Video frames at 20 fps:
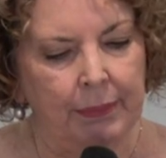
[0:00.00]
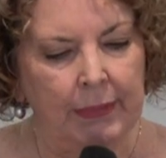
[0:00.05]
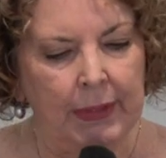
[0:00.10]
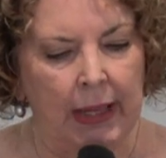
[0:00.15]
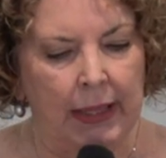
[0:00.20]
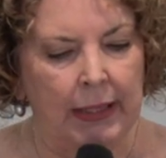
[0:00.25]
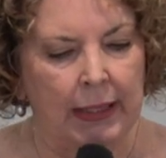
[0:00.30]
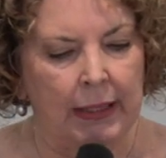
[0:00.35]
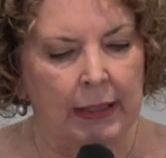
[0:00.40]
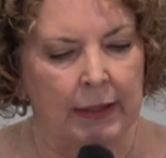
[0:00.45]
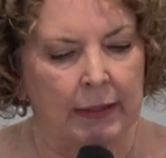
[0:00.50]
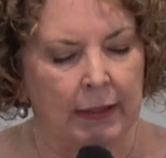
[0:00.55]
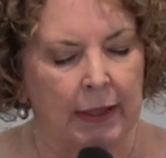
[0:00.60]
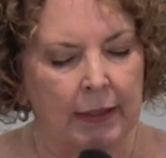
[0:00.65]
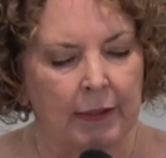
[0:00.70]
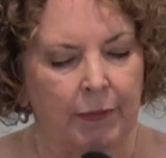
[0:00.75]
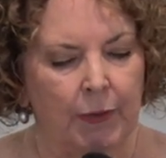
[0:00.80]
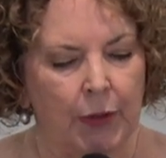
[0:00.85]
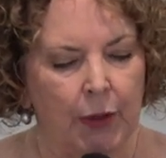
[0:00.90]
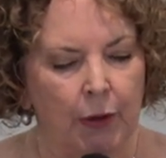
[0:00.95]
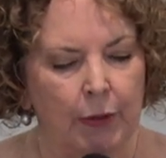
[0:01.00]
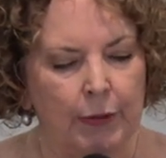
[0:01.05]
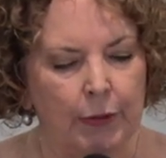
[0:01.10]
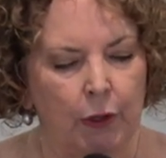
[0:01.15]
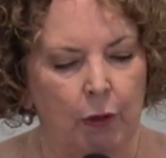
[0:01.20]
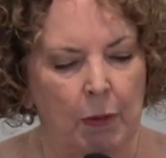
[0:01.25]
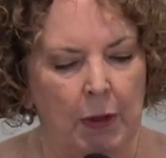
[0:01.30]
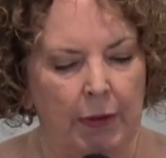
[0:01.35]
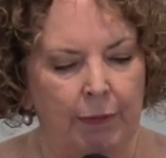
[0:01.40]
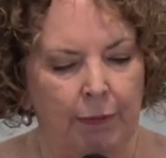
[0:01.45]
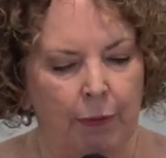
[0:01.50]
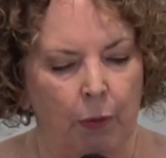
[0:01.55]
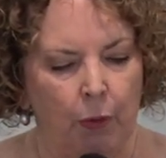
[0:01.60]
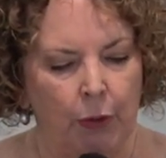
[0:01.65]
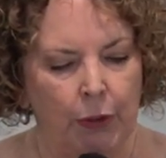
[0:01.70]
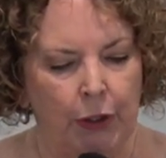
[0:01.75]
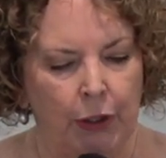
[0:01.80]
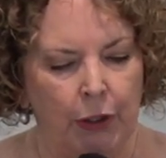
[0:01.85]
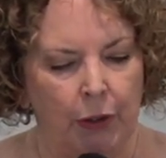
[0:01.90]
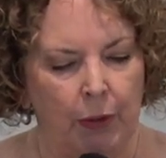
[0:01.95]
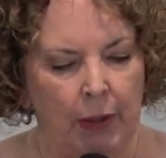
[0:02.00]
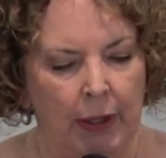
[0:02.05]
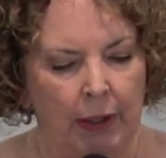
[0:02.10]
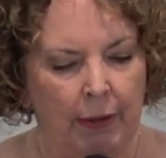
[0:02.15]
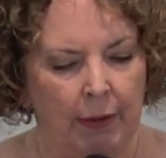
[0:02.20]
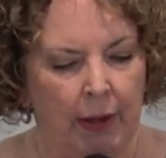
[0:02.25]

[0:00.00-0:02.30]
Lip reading: And then it says, for those whom he foreknew,